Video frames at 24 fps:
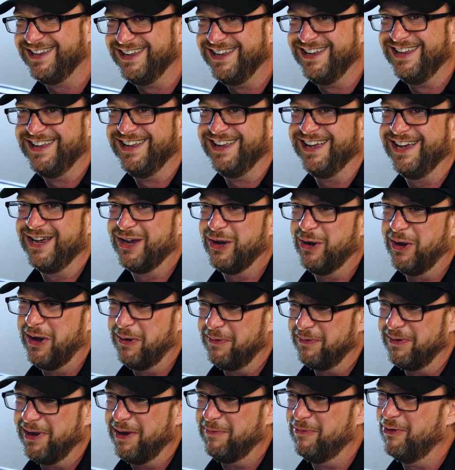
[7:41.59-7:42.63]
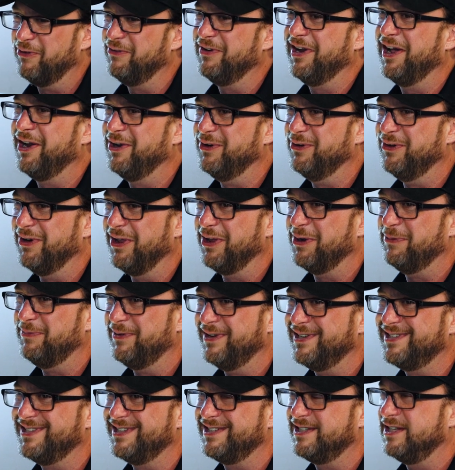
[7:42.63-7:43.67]
Yeah. I go, I'm moving on to another
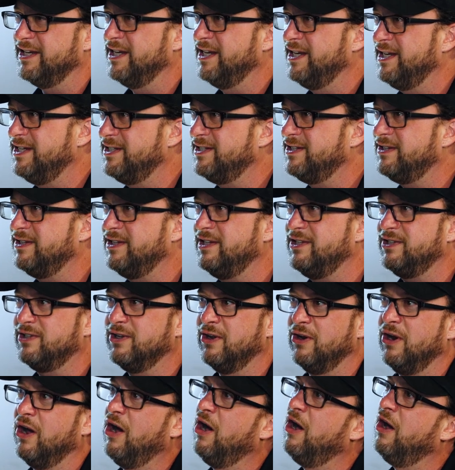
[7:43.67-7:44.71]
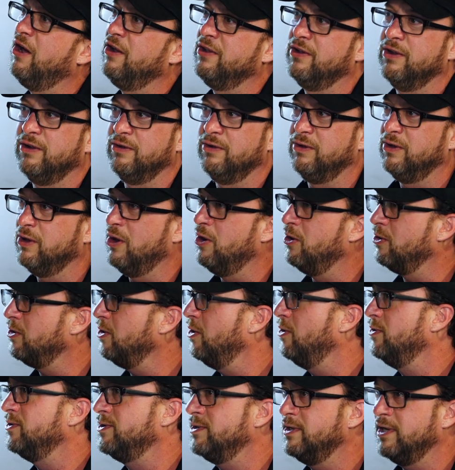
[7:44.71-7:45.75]
business. And he's done all the
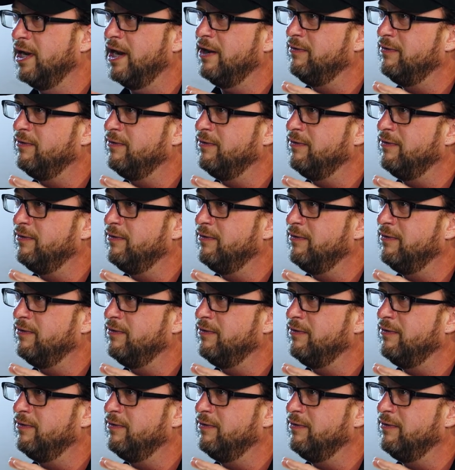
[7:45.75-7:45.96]
logos and